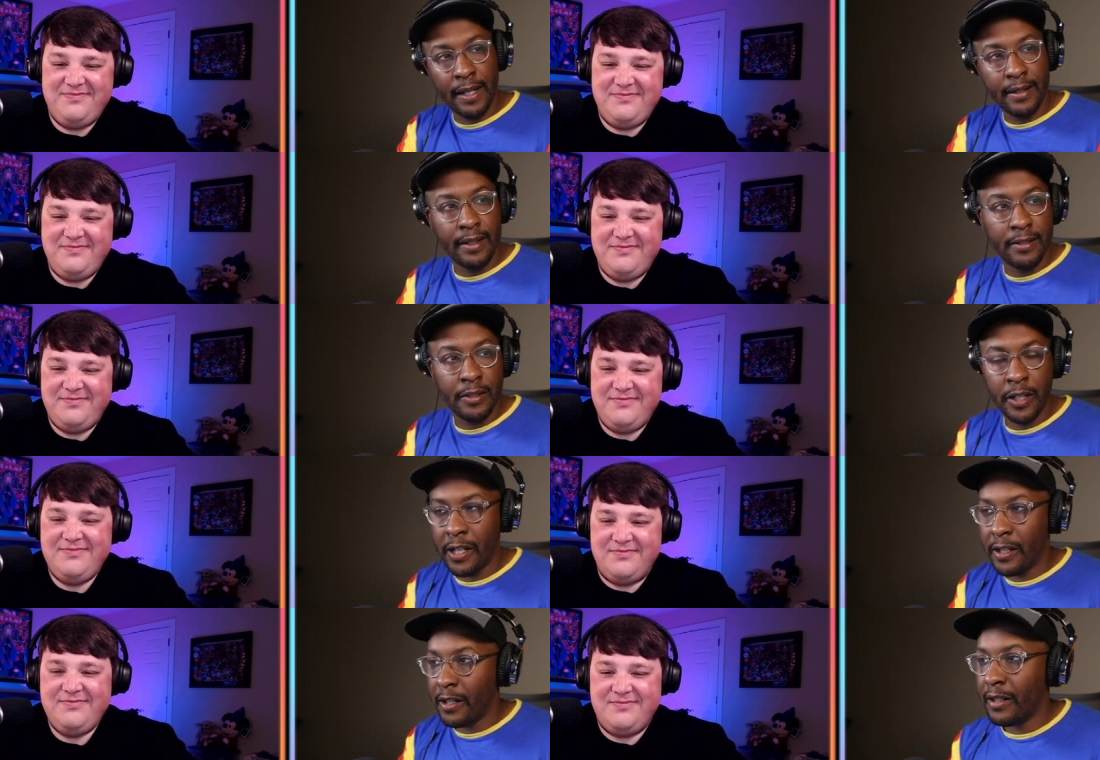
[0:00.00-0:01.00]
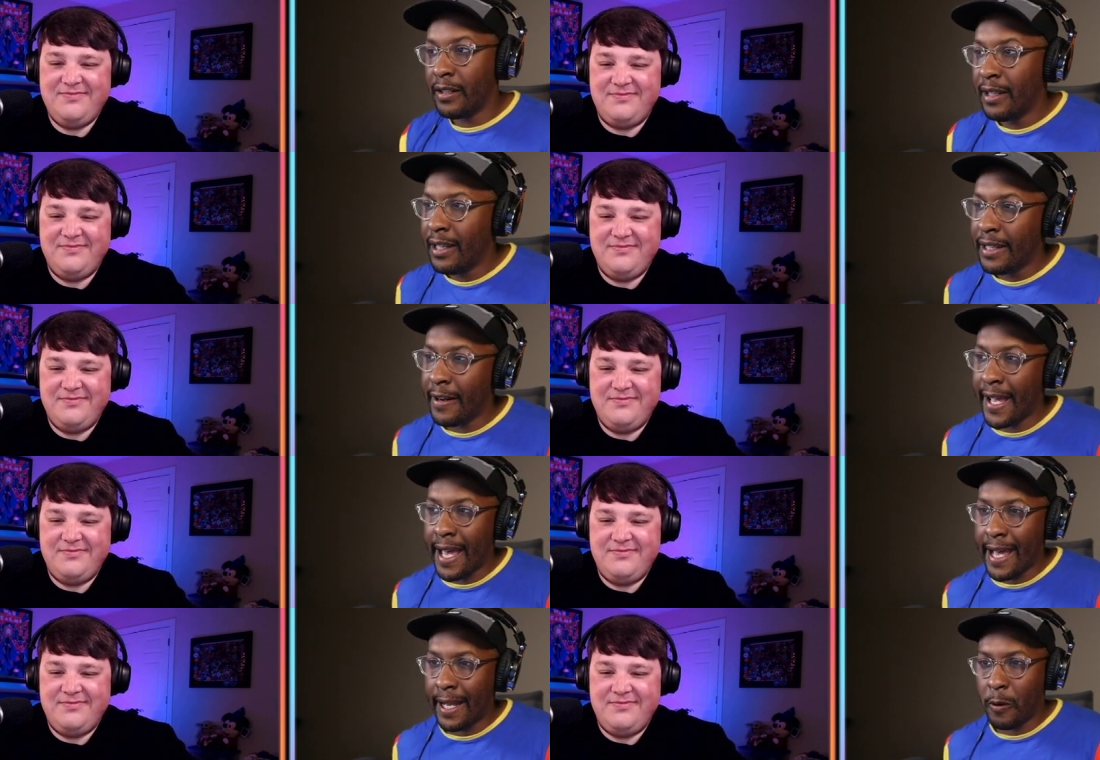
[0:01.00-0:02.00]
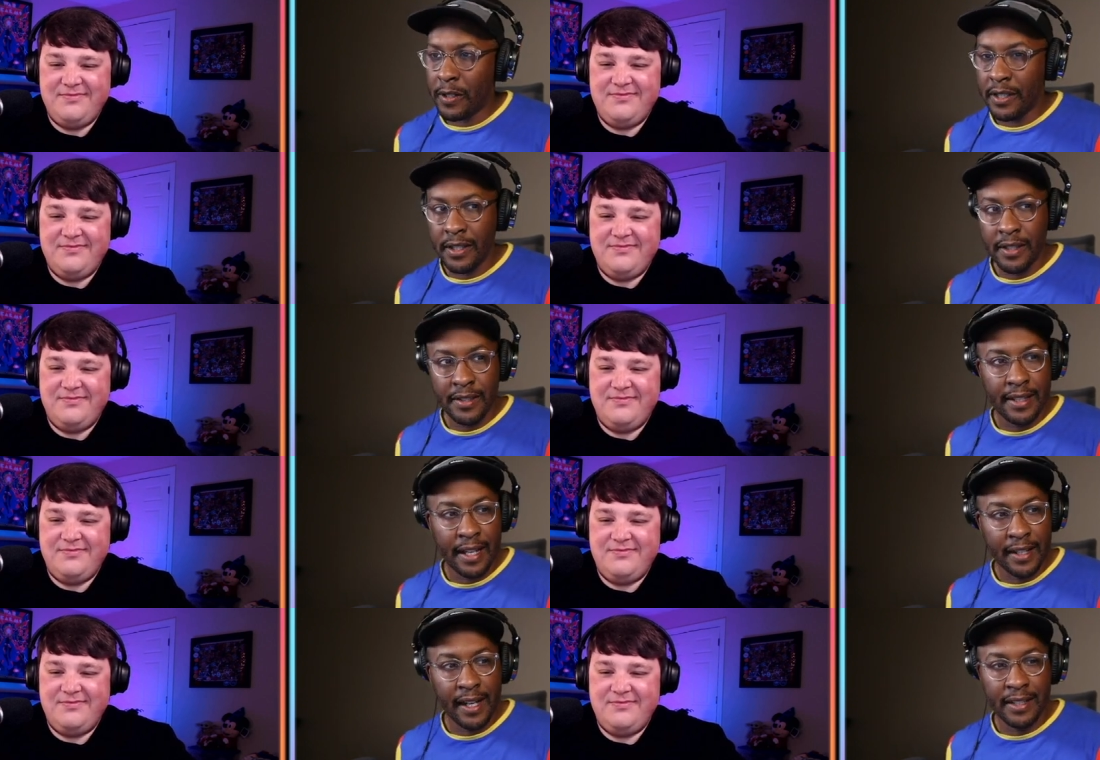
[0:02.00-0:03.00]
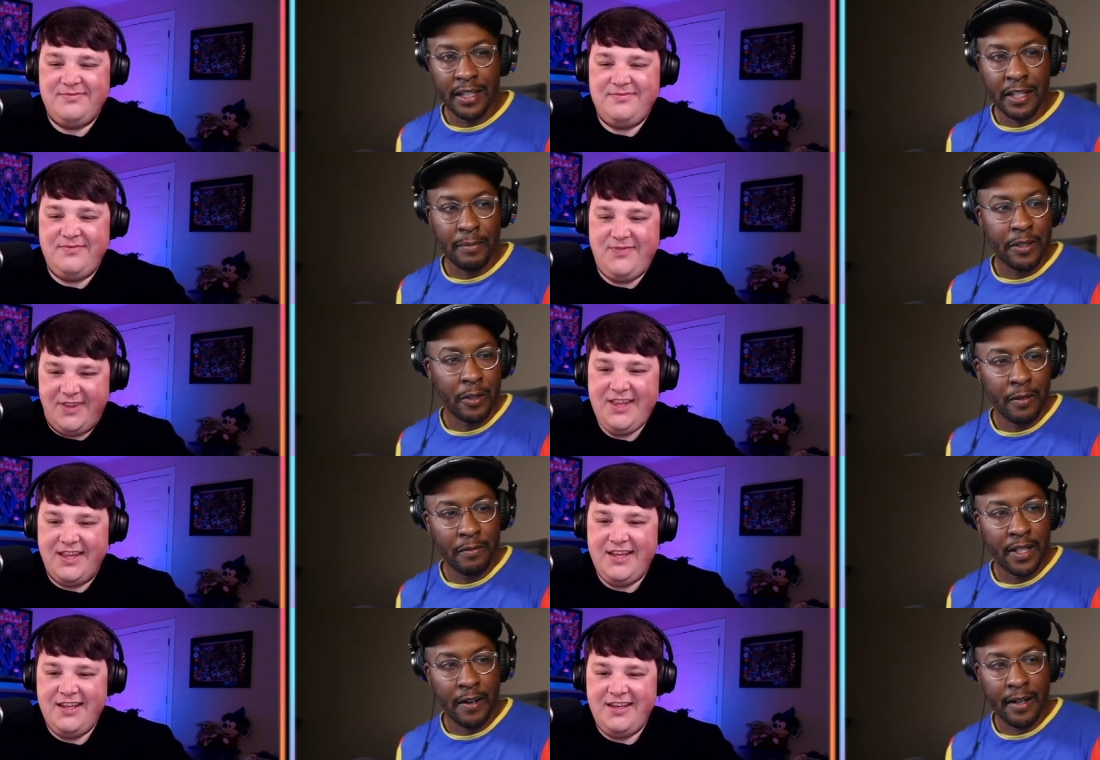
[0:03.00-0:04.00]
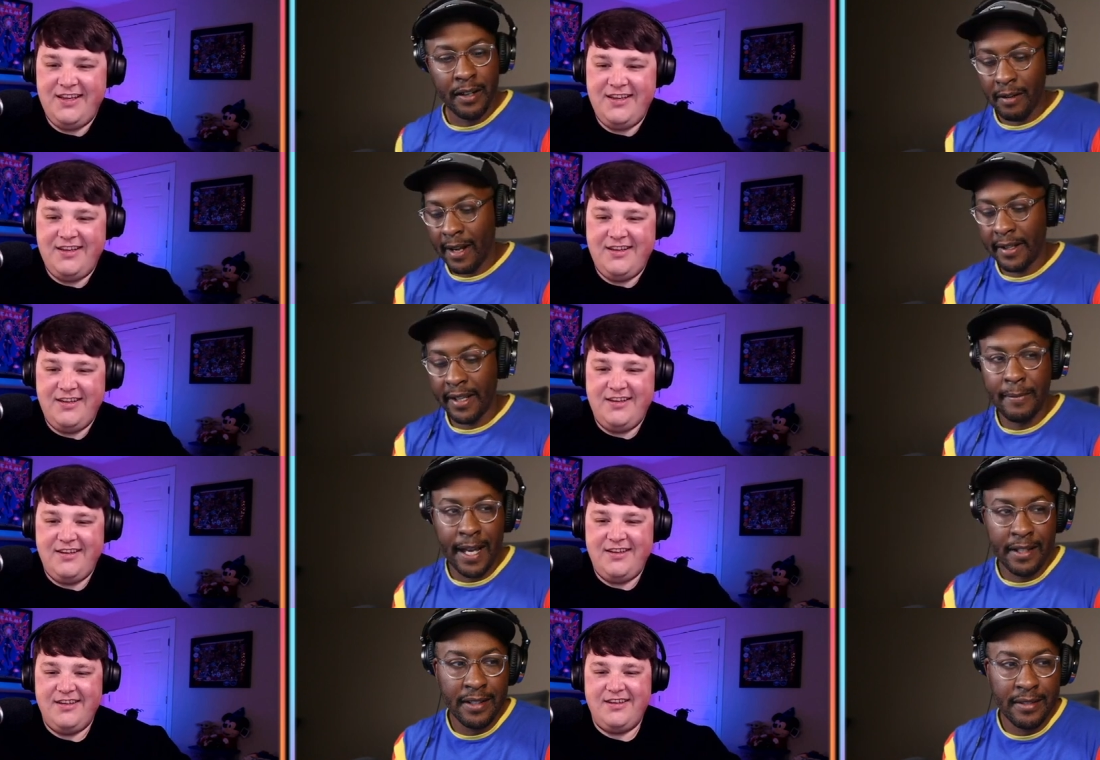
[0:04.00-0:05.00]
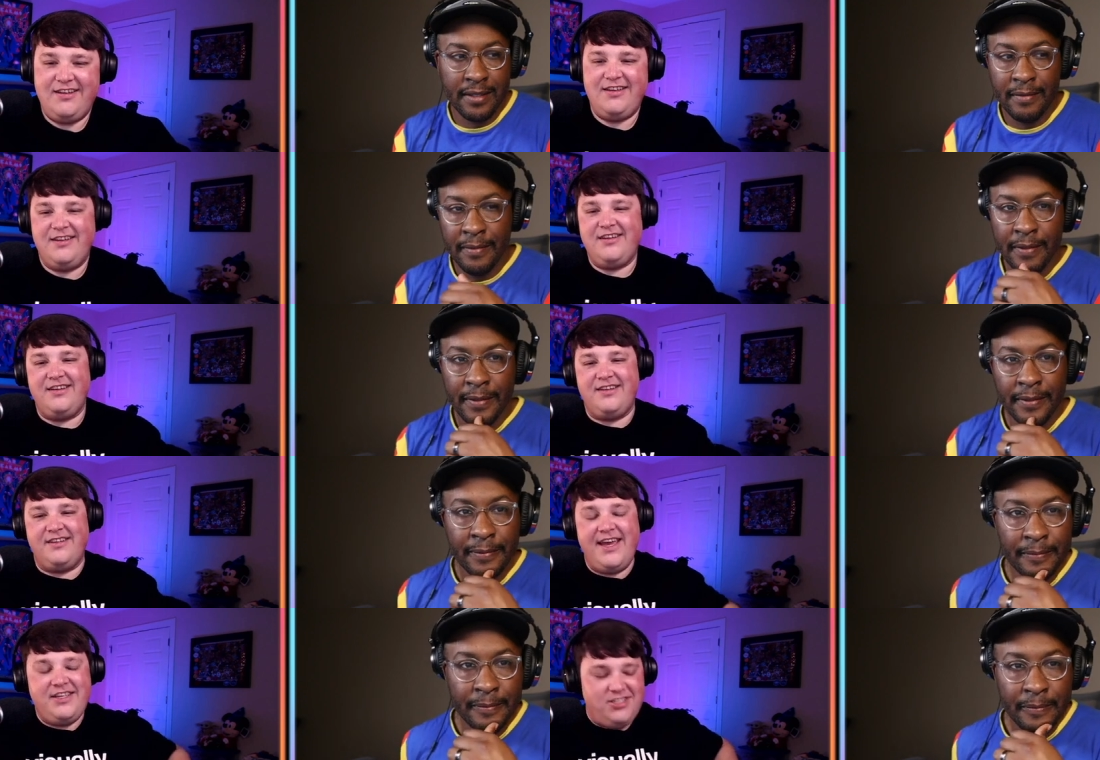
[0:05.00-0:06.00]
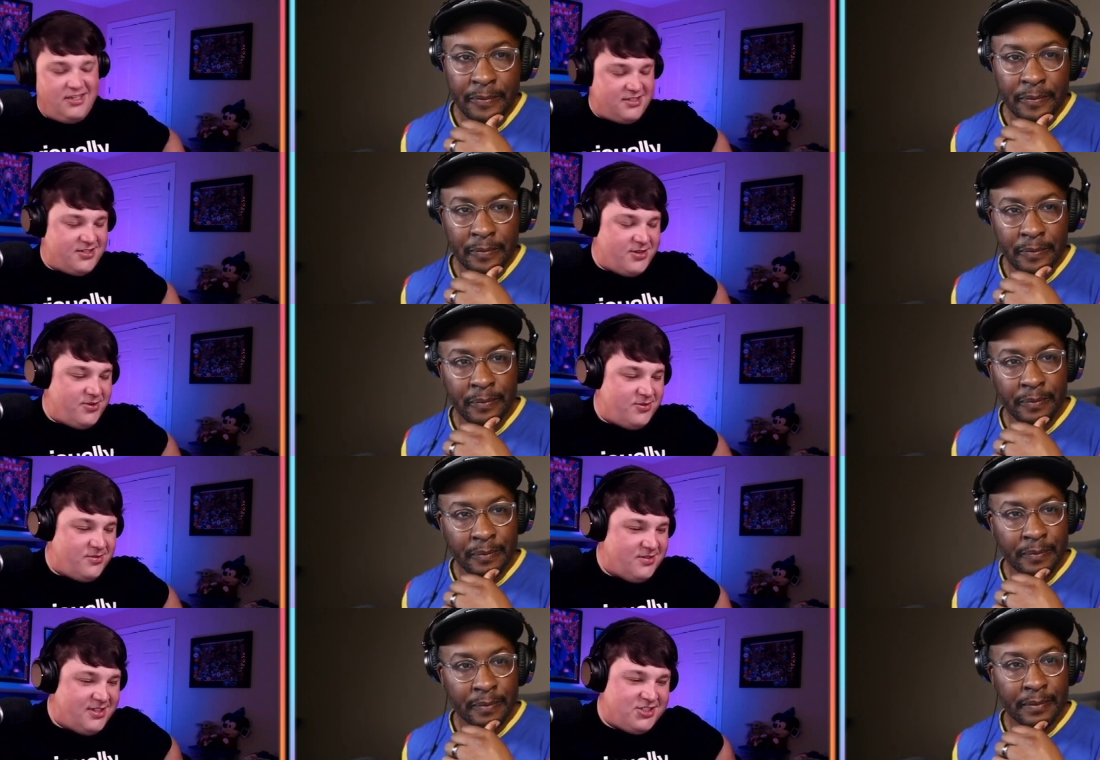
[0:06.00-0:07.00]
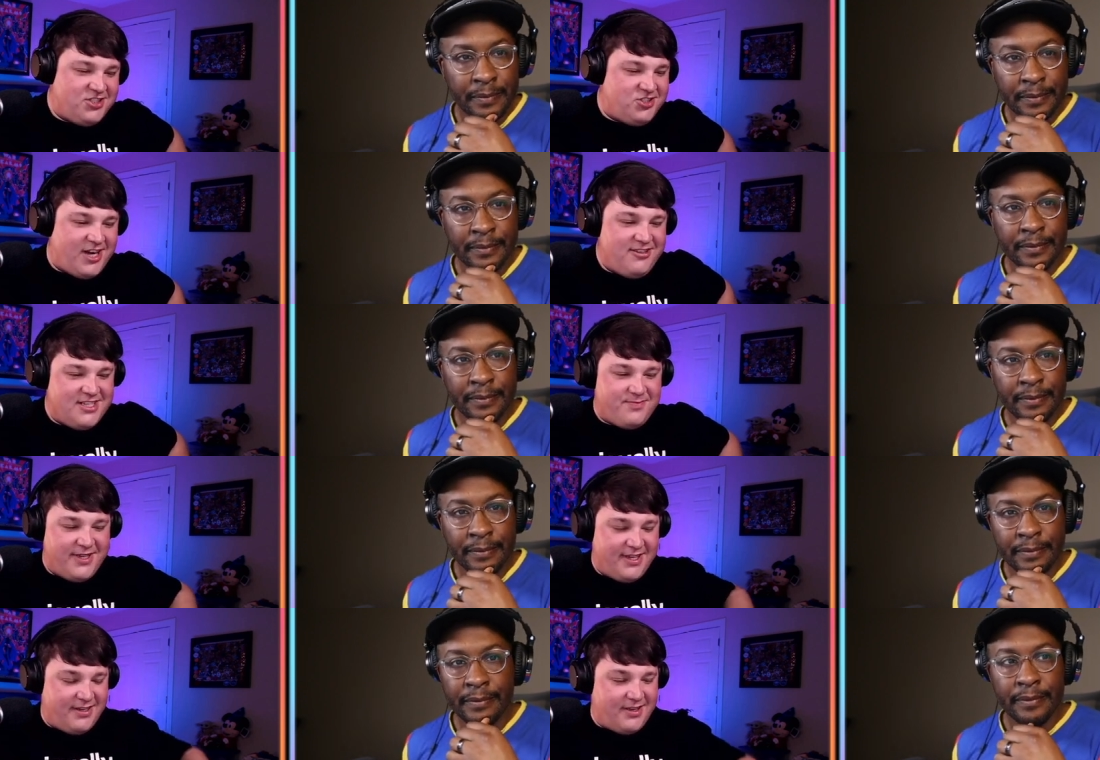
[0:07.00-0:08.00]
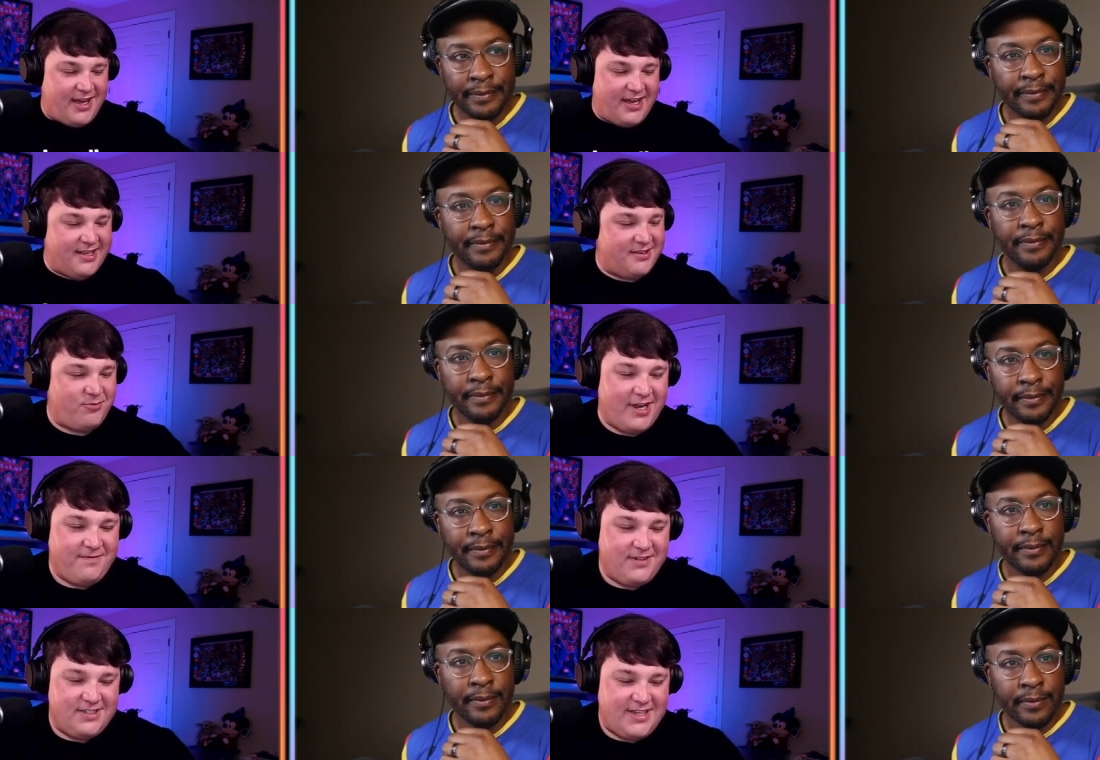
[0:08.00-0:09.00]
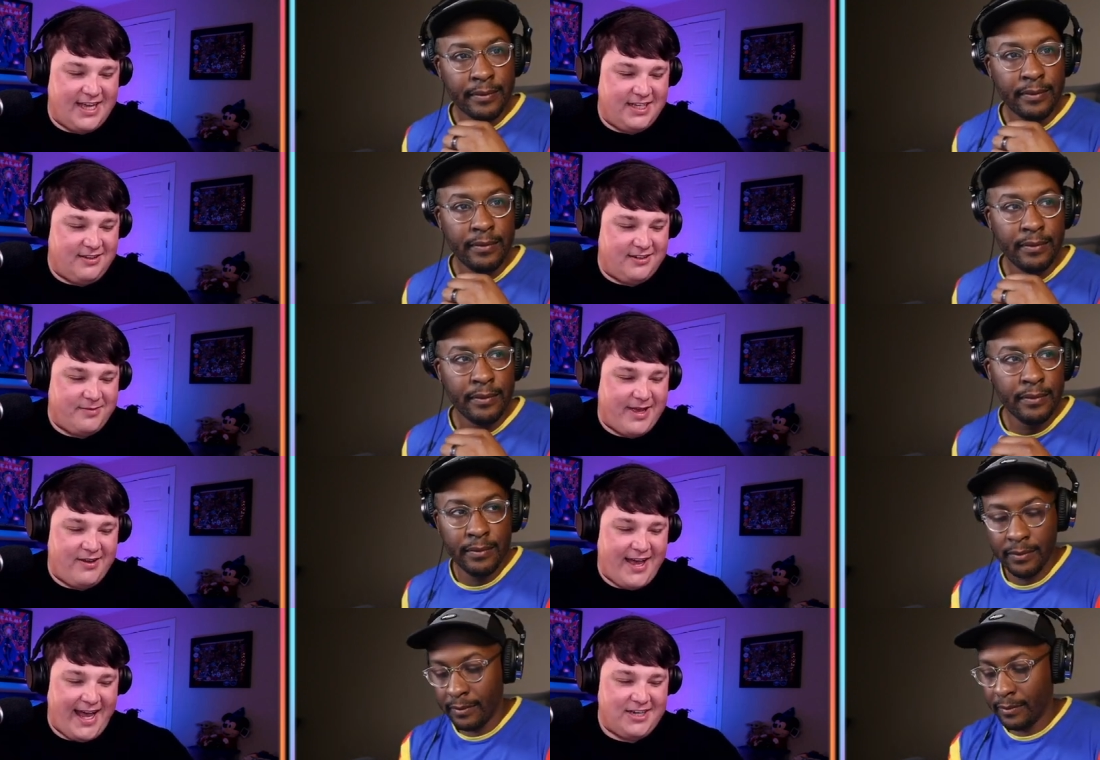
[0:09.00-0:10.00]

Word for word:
Speaker 1: about the sort of your your egghead courses and the other content you've been sort of sharing around GitHub Actions?
Speaker 2: Yeah, sure. So, just generally speaking, uh, when I first kind of learned about